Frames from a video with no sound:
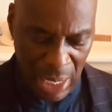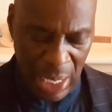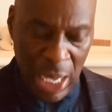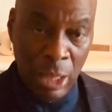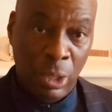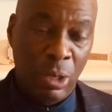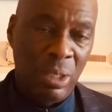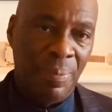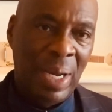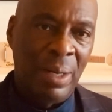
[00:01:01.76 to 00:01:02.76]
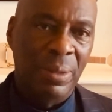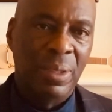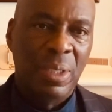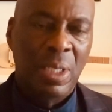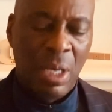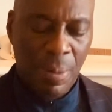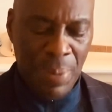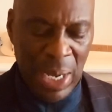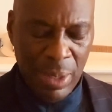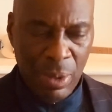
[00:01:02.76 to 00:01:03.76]
and learned about.
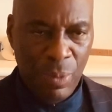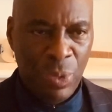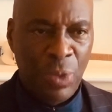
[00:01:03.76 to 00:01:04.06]
But the